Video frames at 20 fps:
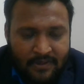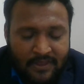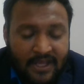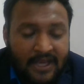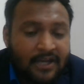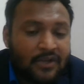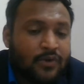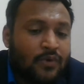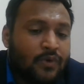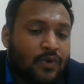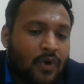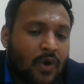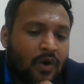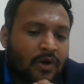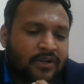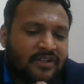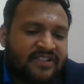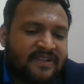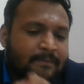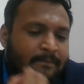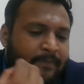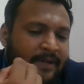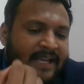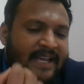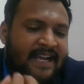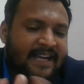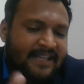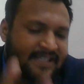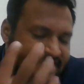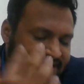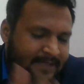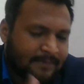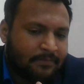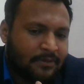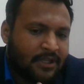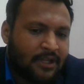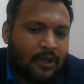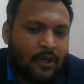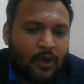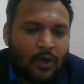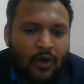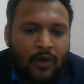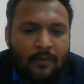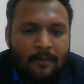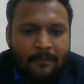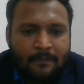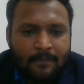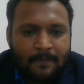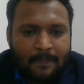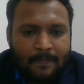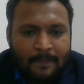They do not simply accept the law